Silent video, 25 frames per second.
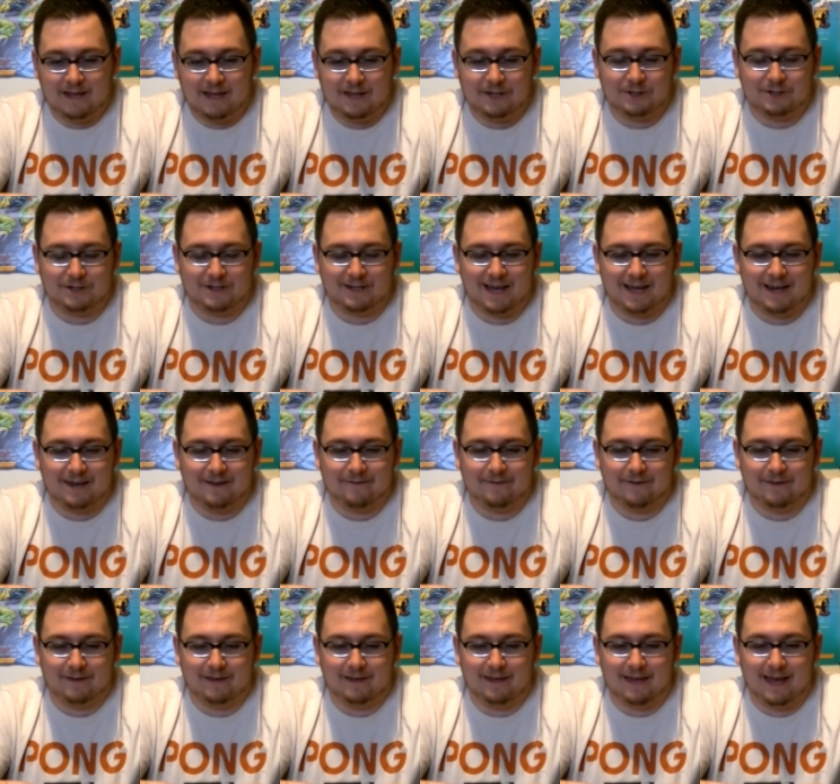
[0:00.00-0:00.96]
he's just kind of
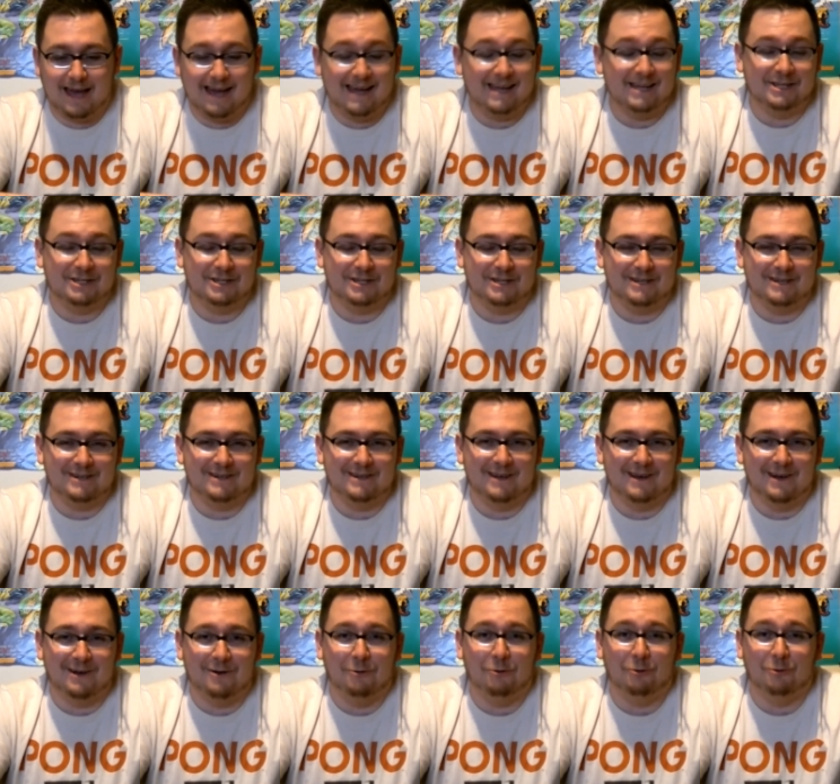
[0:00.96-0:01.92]
an aging
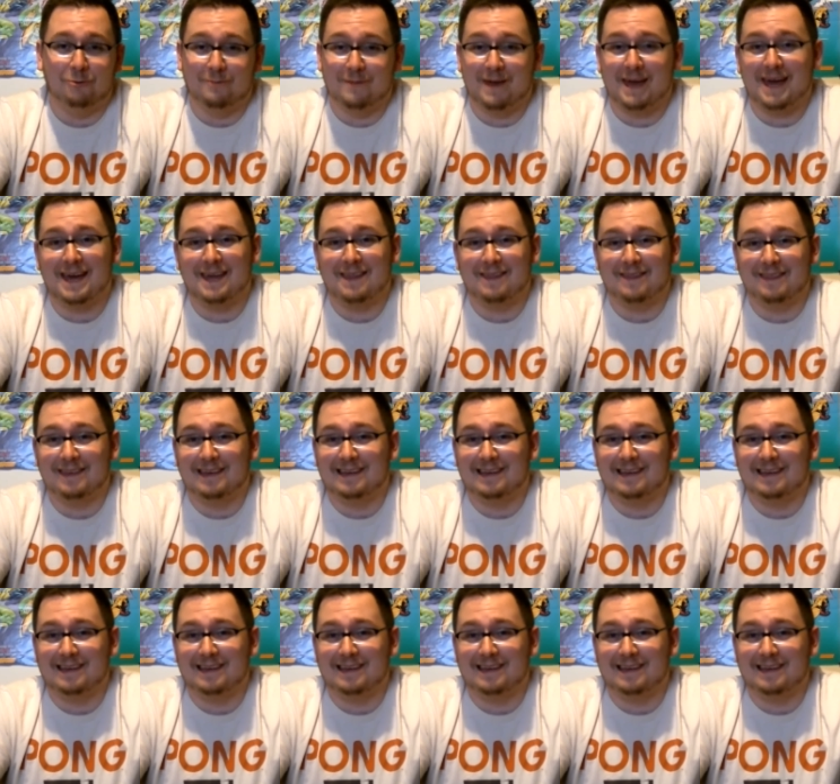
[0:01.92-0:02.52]
old man